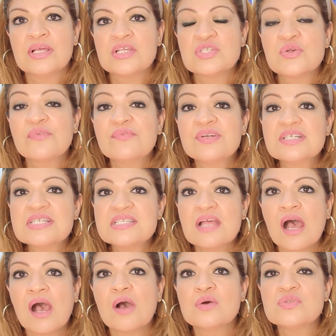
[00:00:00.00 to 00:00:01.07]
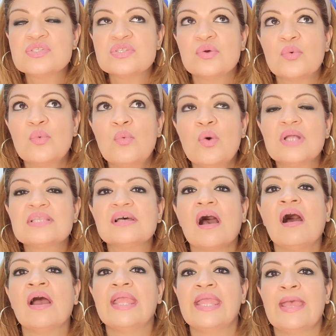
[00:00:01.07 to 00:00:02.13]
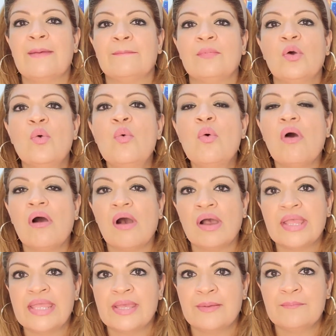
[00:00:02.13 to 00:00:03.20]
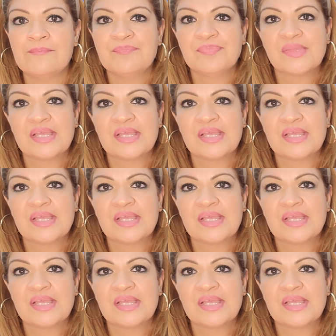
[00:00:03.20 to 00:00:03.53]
So first house, what I am, who I am,